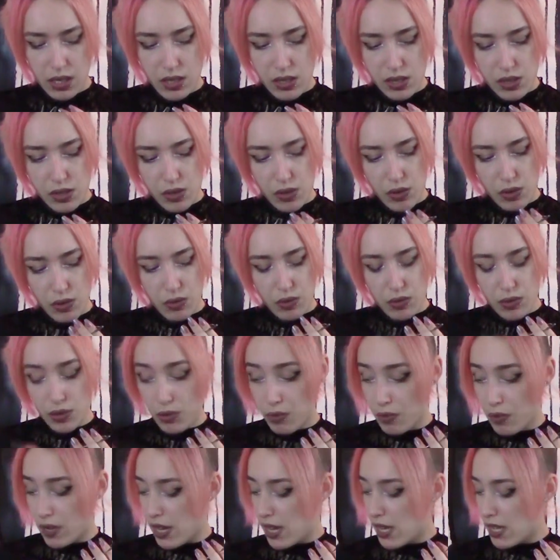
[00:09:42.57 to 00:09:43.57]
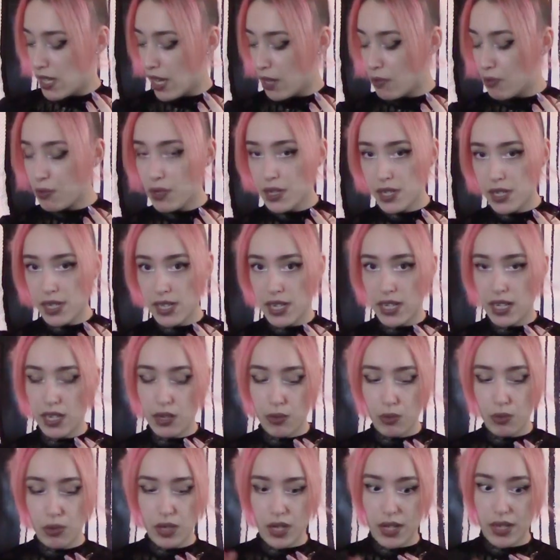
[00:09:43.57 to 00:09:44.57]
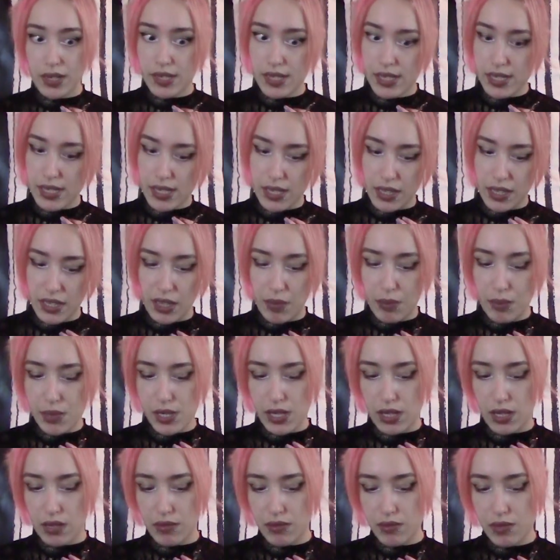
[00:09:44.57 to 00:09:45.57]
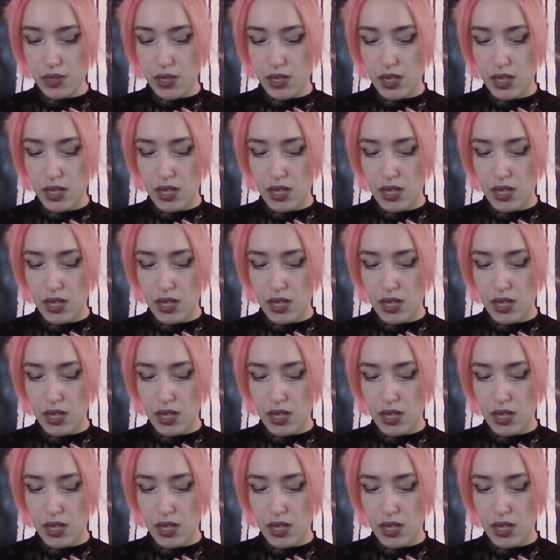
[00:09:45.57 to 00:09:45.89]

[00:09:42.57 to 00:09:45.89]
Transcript: so the rings that were stuck would unstuck themselves.